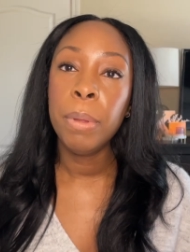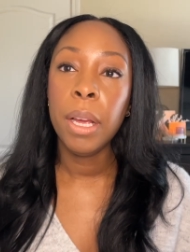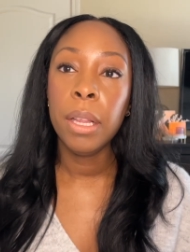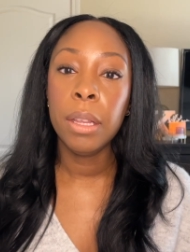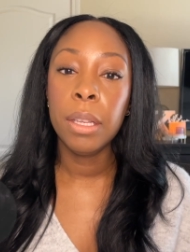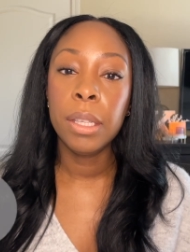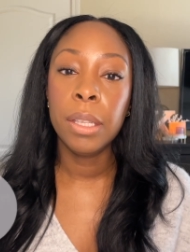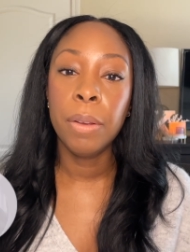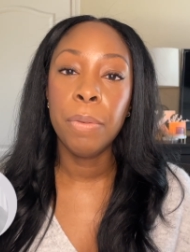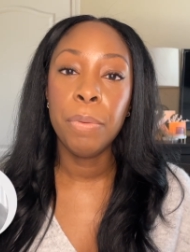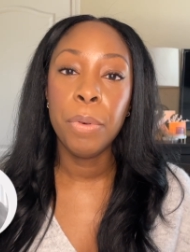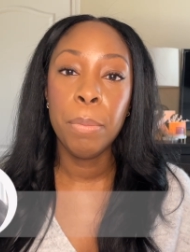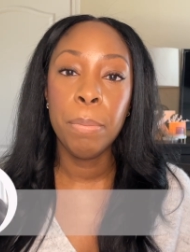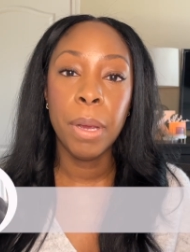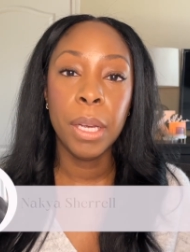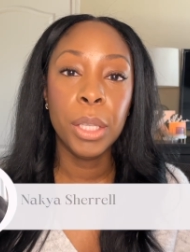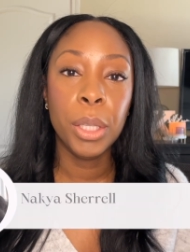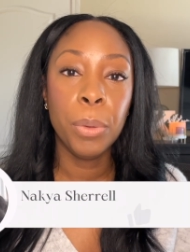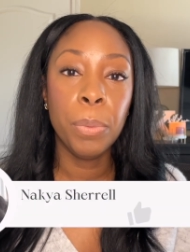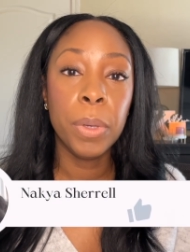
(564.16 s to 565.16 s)
that this
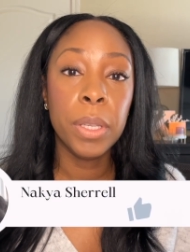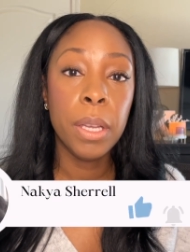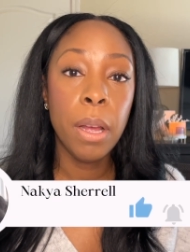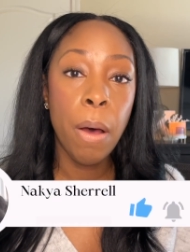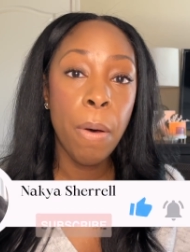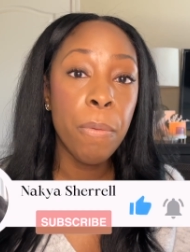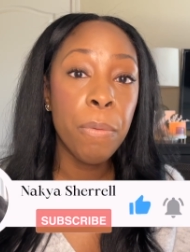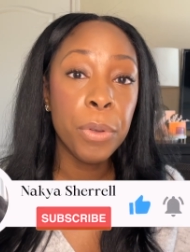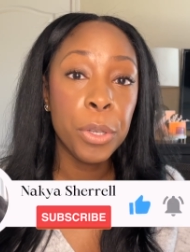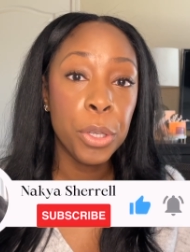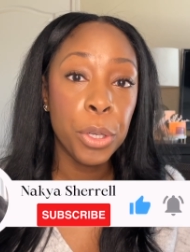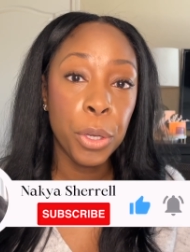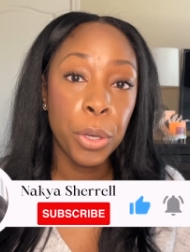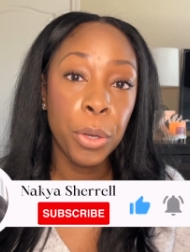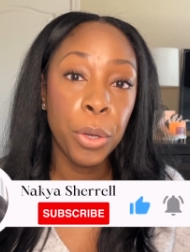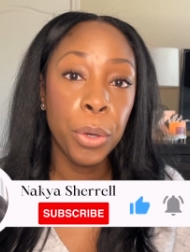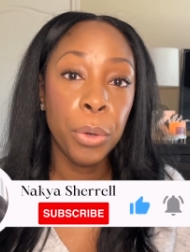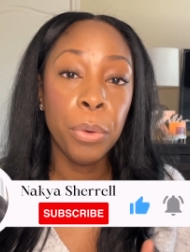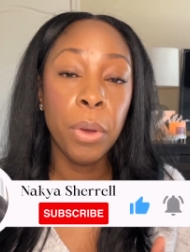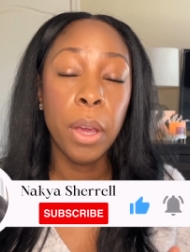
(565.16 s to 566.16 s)
information was helpful to
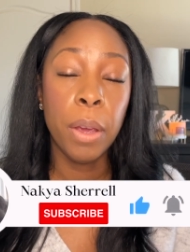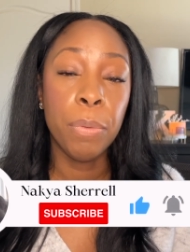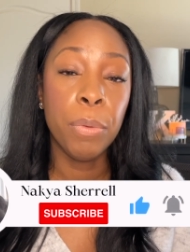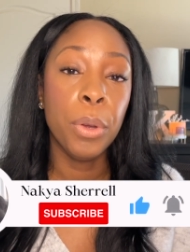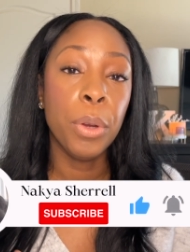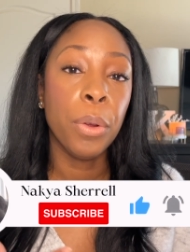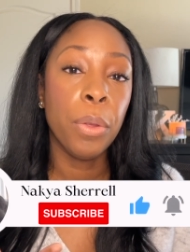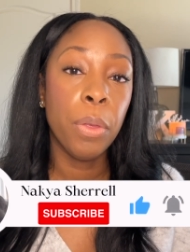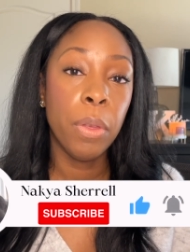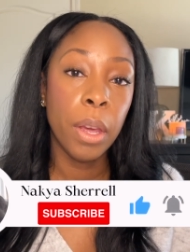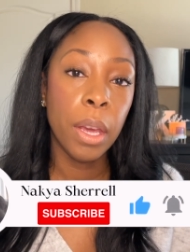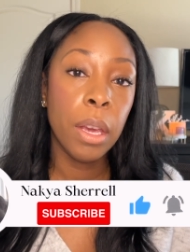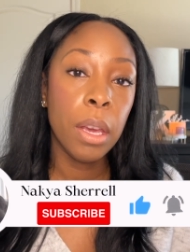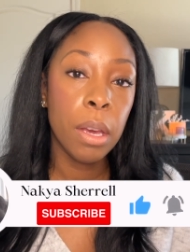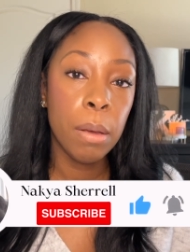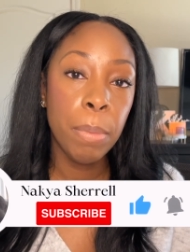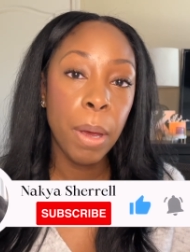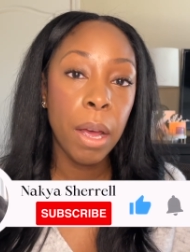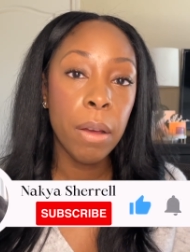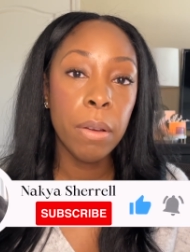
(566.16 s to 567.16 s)
you if you're
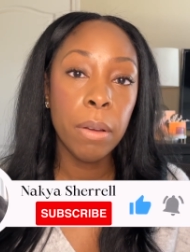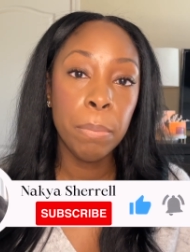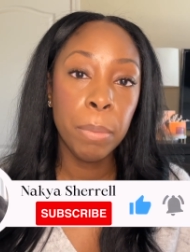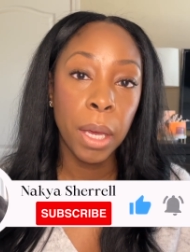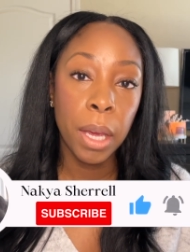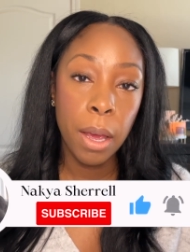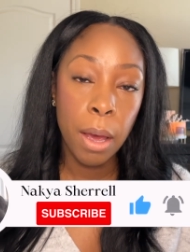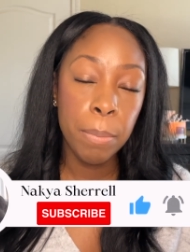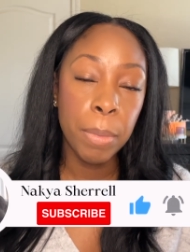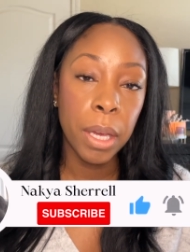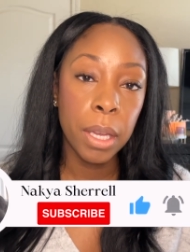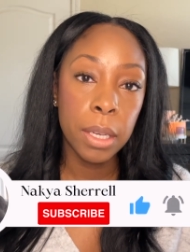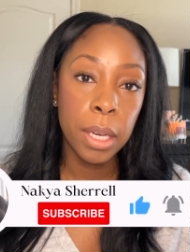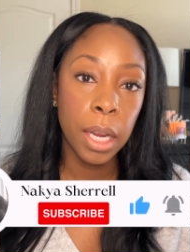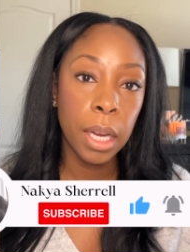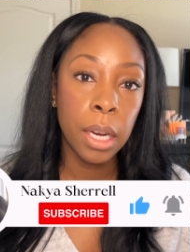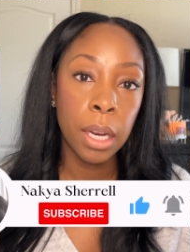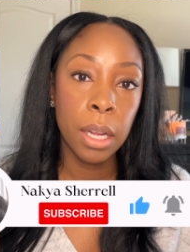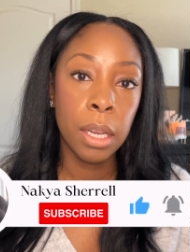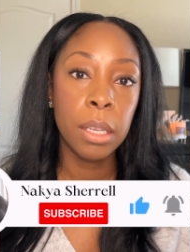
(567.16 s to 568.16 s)
thinking about becoming a
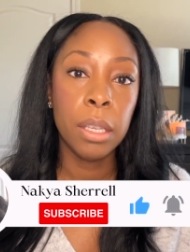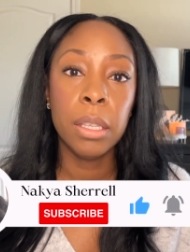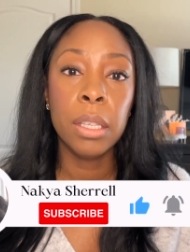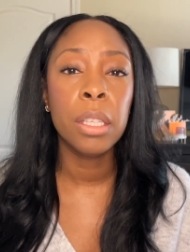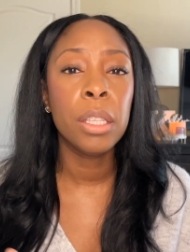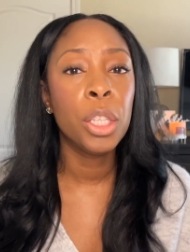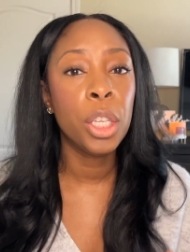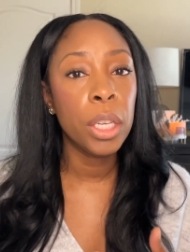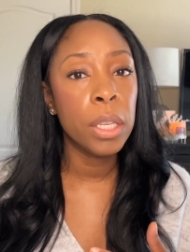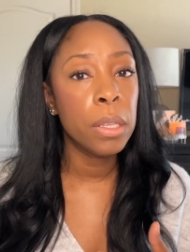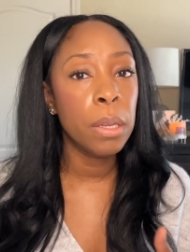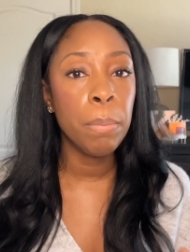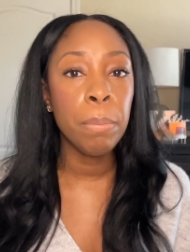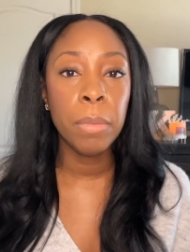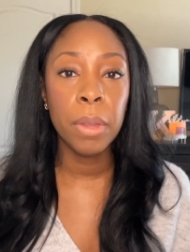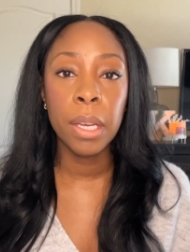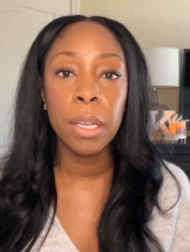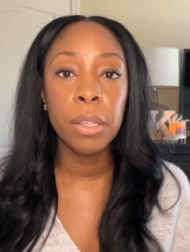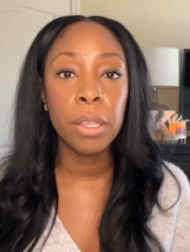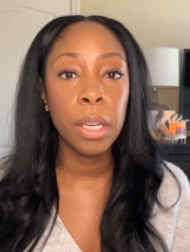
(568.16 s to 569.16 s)
data analyst, just some
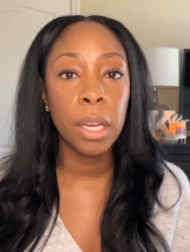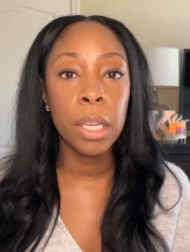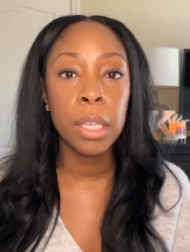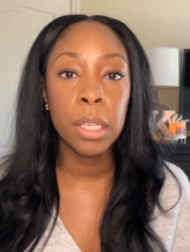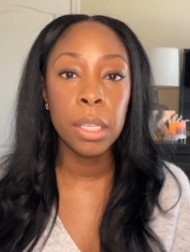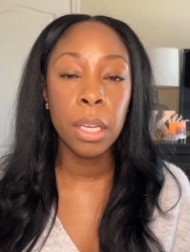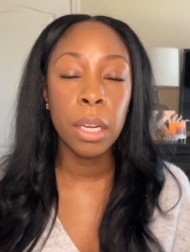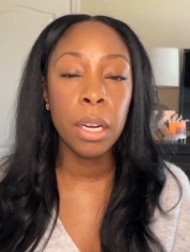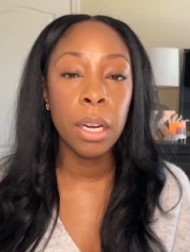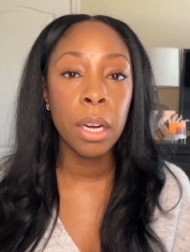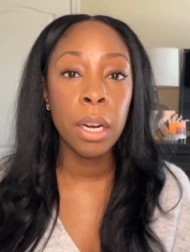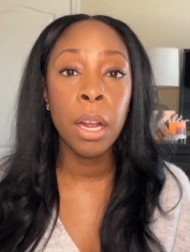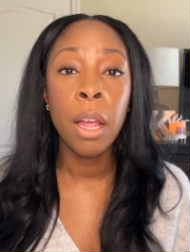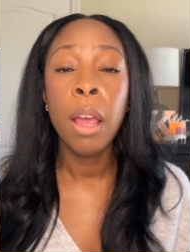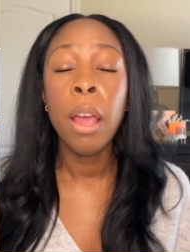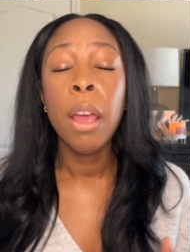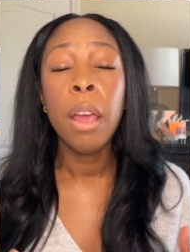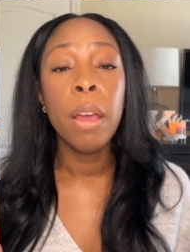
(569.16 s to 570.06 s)
things to consider.